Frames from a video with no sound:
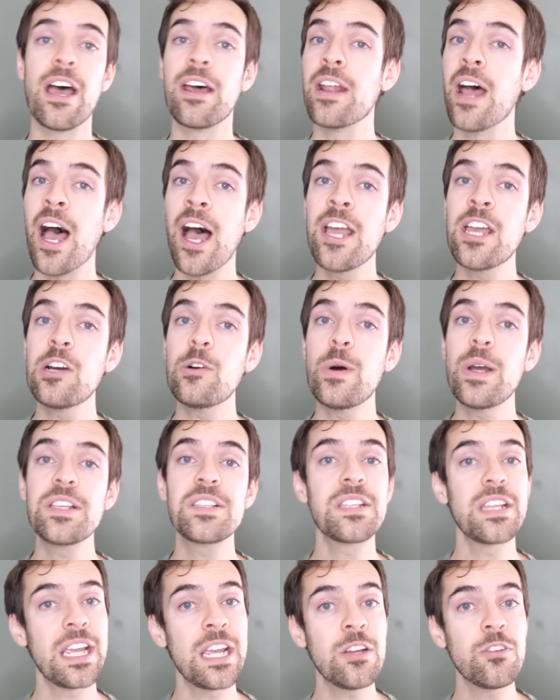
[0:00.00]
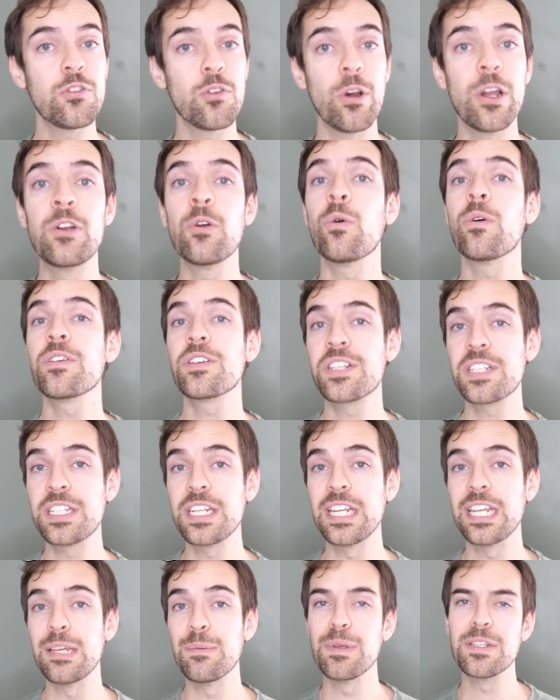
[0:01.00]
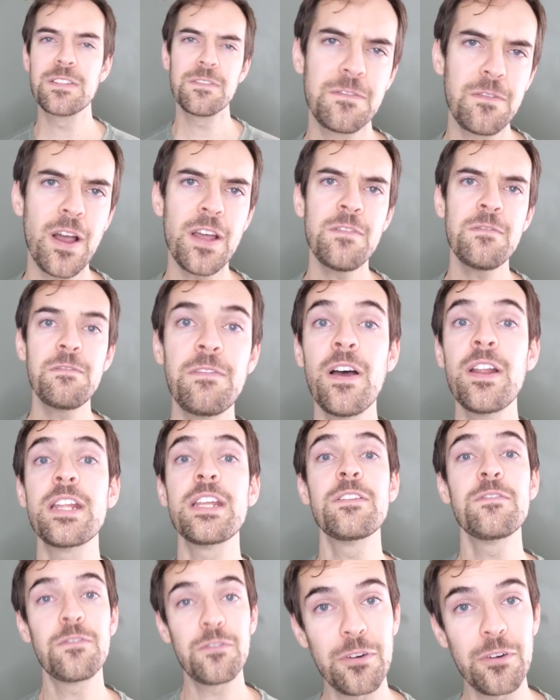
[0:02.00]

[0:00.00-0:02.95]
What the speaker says: on iOS, Android, or Steam. It's fun, funny, and